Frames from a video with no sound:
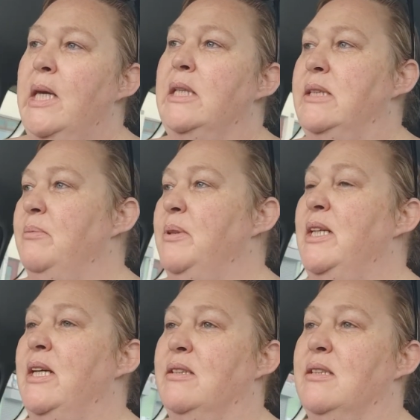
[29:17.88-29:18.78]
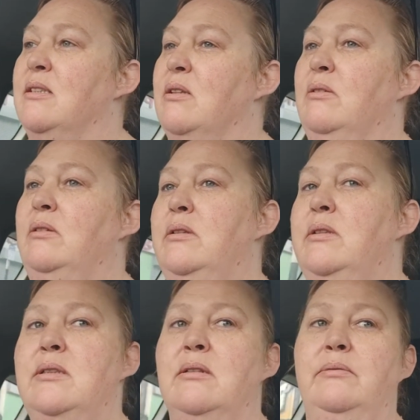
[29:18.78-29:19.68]
So I'm nearly out to school.
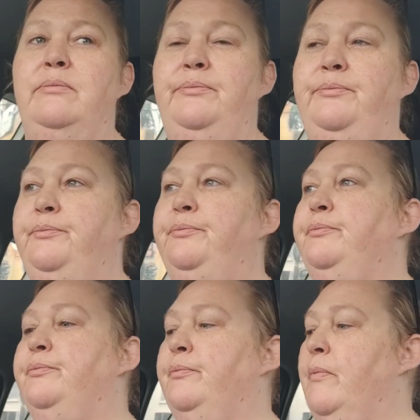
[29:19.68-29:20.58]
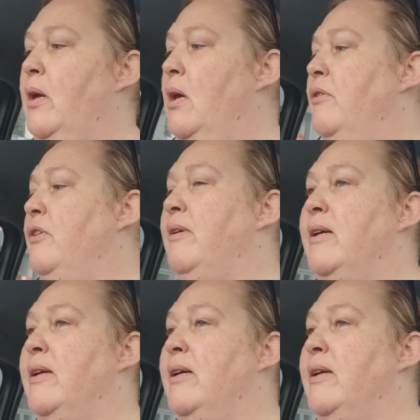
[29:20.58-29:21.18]
So they're